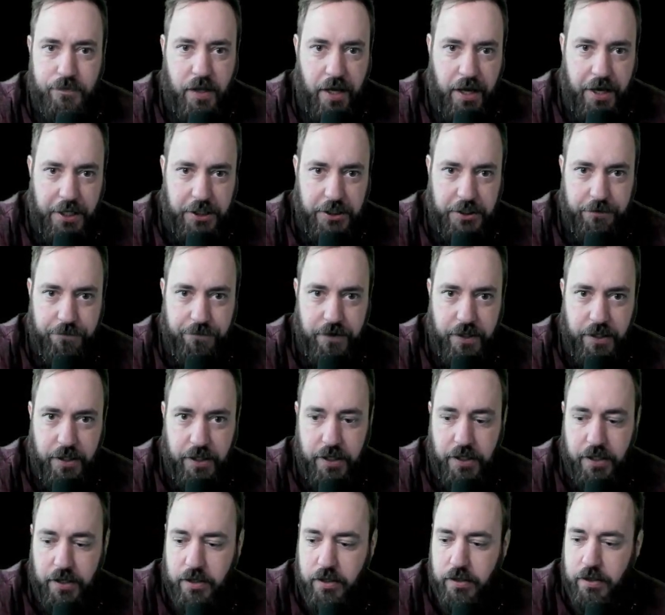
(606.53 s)

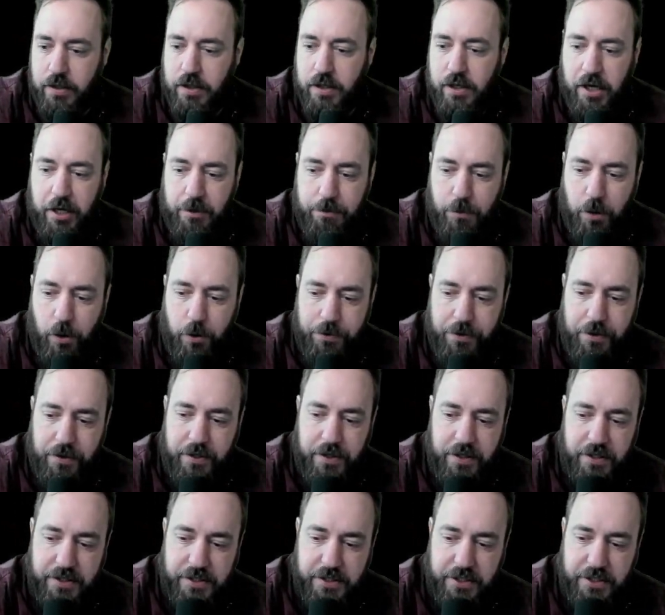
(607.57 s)
HV on both of these,